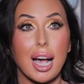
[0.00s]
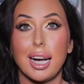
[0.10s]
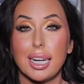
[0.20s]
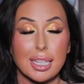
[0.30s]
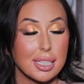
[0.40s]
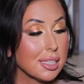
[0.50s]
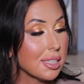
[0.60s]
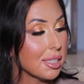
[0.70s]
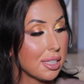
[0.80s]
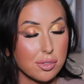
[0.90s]
I
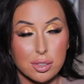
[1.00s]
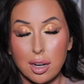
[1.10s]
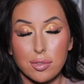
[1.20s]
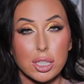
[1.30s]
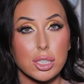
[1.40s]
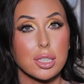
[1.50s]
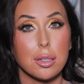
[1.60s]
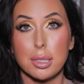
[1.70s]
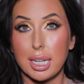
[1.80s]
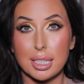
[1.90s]
love Converse,
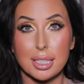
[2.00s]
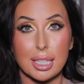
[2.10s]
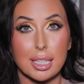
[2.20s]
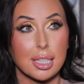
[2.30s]
and when I see